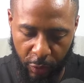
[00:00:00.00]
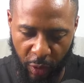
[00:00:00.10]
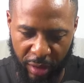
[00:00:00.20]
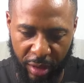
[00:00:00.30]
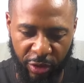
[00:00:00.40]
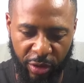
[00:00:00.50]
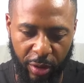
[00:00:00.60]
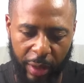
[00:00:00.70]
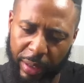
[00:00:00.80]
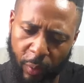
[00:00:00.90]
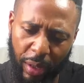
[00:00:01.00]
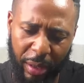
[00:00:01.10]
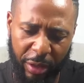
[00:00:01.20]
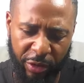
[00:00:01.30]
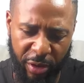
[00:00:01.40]
Quite
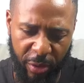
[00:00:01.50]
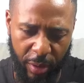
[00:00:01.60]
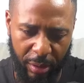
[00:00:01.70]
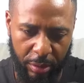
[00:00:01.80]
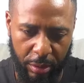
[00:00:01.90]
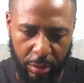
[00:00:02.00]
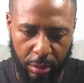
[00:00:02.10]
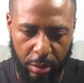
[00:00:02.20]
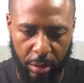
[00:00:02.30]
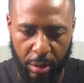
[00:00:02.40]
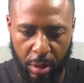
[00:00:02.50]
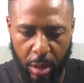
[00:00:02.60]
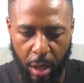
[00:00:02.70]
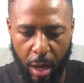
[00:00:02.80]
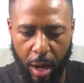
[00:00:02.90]
an interesting one.
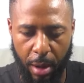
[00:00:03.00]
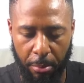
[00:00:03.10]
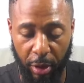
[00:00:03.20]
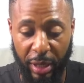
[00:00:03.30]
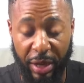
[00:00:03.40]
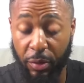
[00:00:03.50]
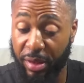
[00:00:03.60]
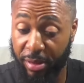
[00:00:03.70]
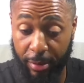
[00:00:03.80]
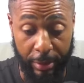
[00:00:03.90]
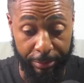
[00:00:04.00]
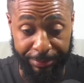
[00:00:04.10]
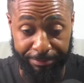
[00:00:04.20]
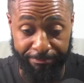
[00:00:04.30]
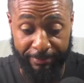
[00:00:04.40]
But anyways,
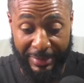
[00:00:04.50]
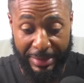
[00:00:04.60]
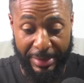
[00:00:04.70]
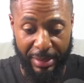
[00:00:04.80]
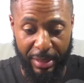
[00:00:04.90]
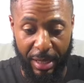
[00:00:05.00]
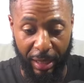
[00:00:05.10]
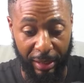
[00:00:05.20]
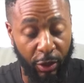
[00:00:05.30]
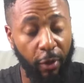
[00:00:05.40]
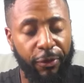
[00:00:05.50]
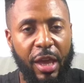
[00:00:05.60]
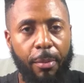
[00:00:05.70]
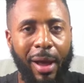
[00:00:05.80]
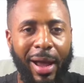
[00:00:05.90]
a tough
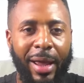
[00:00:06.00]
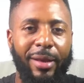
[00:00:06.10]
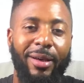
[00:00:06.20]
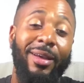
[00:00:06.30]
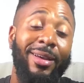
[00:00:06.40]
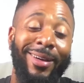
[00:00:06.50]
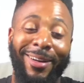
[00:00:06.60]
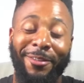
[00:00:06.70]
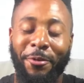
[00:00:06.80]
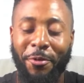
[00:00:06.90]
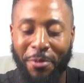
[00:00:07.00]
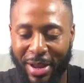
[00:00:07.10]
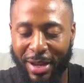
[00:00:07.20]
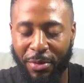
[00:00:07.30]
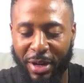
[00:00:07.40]
game ahead. A
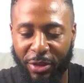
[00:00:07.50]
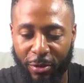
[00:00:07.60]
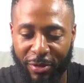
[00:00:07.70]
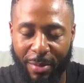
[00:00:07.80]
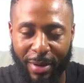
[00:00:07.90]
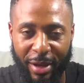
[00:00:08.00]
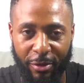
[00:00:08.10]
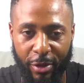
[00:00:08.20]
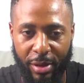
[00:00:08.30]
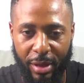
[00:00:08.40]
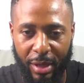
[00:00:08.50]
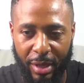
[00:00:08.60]
really, really tough game ahead of us.